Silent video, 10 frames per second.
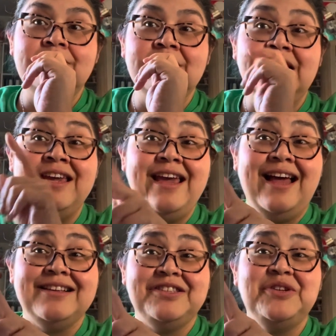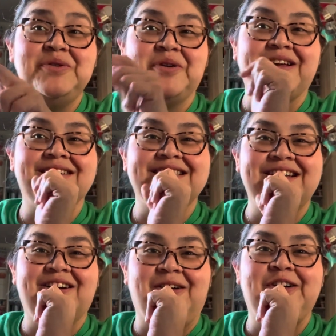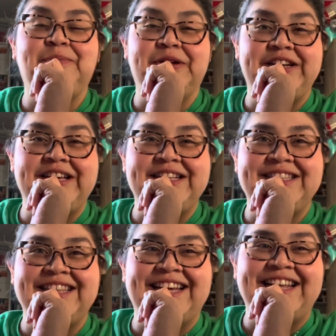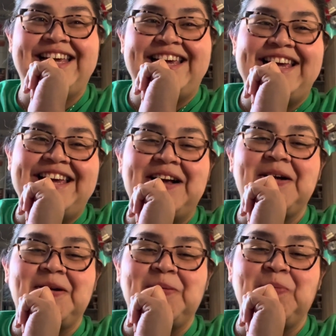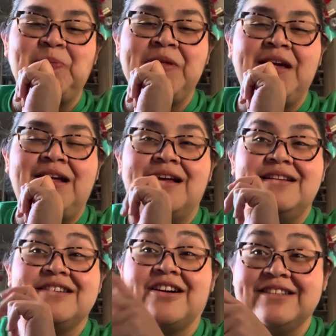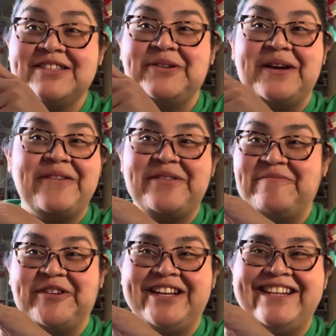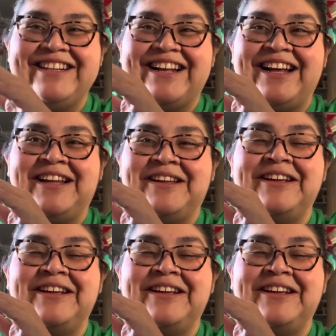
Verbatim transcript: he has two crossing guard buddies that he um, talks to every morning and,